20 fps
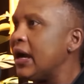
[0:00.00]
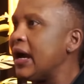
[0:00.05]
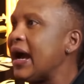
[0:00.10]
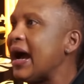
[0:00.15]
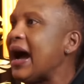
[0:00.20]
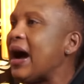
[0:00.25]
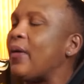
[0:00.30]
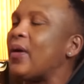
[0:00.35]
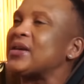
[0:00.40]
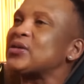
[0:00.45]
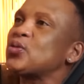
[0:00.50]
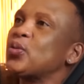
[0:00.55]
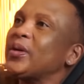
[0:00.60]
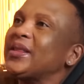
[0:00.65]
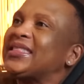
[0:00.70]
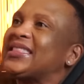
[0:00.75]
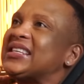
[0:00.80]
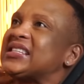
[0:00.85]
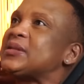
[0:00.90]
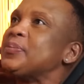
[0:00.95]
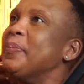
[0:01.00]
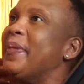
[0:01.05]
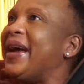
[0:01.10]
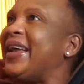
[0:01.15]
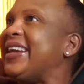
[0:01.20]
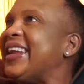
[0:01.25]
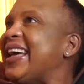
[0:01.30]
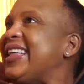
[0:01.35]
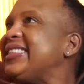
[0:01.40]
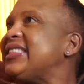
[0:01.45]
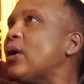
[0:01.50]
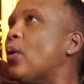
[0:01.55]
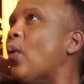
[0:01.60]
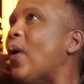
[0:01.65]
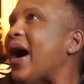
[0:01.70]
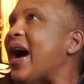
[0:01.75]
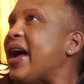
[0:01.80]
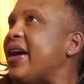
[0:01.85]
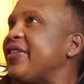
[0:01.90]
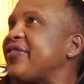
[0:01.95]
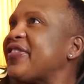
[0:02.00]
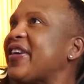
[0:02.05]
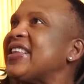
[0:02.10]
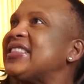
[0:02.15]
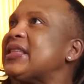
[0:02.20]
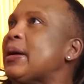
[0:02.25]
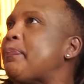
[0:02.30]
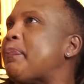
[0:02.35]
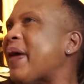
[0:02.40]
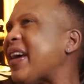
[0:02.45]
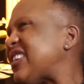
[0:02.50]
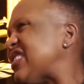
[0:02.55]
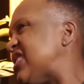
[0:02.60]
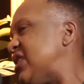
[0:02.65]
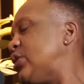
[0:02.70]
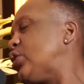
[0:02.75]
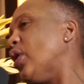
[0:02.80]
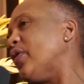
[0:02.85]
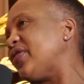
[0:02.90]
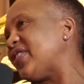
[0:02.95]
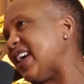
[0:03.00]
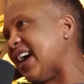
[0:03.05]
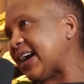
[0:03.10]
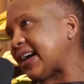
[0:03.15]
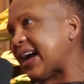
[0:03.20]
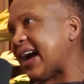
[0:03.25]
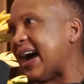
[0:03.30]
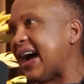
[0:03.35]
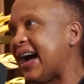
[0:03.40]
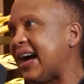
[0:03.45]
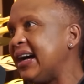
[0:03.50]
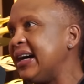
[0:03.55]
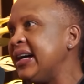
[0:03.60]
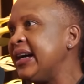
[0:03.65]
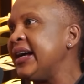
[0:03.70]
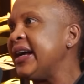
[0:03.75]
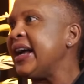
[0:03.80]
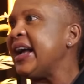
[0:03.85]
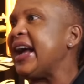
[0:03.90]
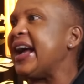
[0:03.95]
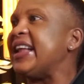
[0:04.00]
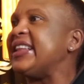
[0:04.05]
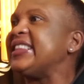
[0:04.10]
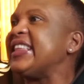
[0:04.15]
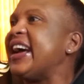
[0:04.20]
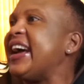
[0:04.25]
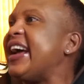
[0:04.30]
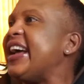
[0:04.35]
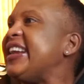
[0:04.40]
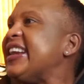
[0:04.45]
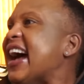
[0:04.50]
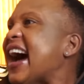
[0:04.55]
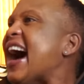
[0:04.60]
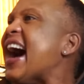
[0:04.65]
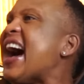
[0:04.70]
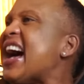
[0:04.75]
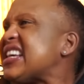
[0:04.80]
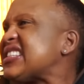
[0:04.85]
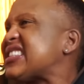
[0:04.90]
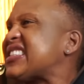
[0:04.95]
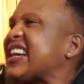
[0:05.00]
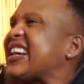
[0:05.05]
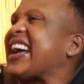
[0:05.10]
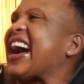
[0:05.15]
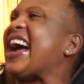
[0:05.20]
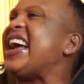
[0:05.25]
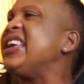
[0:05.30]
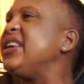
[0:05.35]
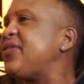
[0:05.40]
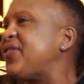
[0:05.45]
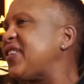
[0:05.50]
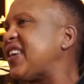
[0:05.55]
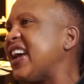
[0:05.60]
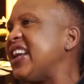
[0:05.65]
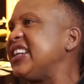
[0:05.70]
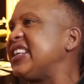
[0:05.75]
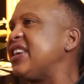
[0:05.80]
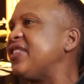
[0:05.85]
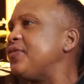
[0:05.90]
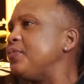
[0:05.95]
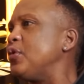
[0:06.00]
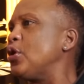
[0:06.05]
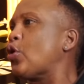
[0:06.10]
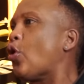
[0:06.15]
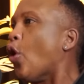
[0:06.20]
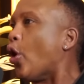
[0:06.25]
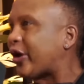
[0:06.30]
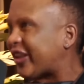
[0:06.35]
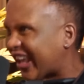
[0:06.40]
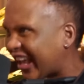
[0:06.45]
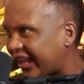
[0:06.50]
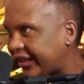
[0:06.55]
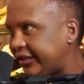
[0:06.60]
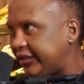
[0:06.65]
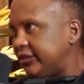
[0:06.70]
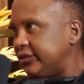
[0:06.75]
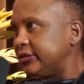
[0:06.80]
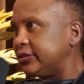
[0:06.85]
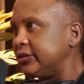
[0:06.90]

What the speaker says: I was with this man and the wife at the back seat of their car, and then I asked the guy if he can give me cocaine."